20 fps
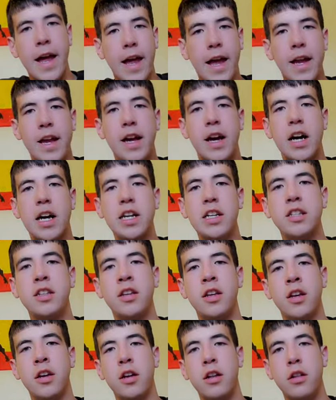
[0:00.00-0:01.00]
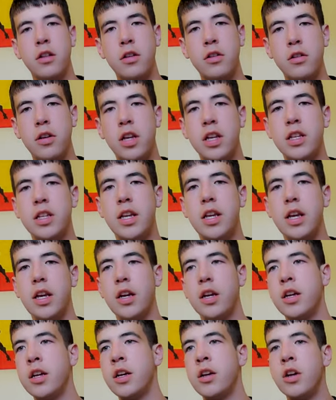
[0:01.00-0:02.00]
Hey guys, Lucas
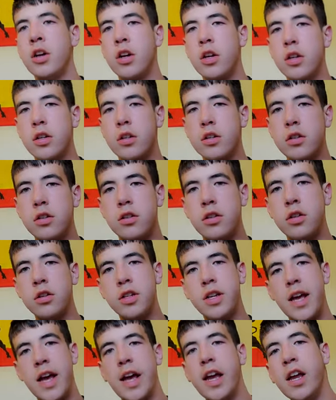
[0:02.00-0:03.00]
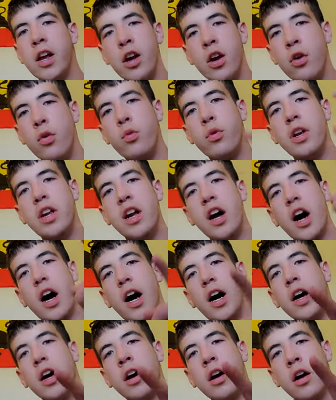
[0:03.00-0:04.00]
here. Today we
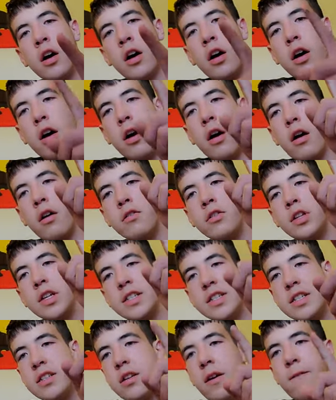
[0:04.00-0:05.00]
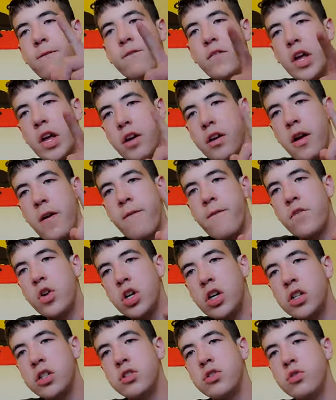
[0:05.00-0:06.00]
got this is the very
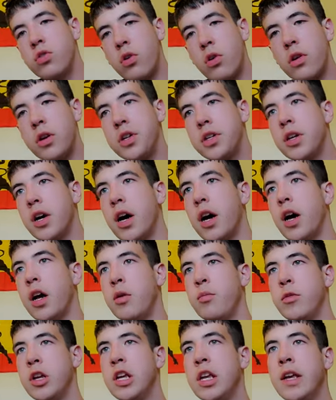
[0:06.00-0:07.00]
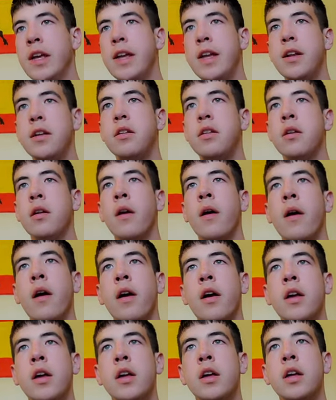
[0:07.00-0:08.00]
first story time and
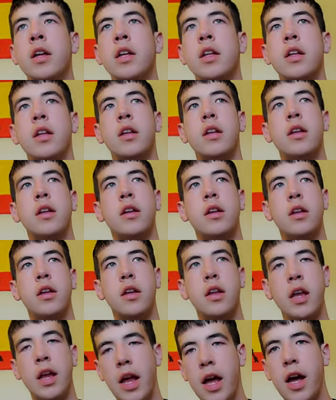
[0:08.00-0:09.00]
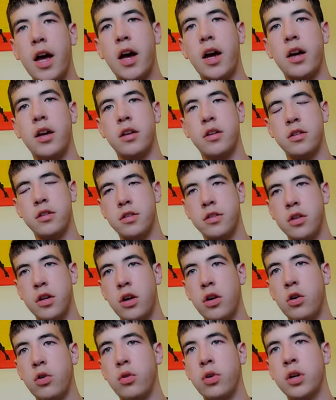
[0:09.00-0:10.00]
yeah,
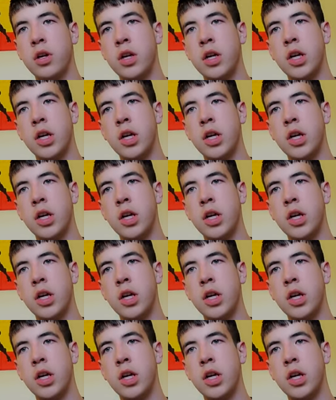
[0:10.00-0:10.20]
so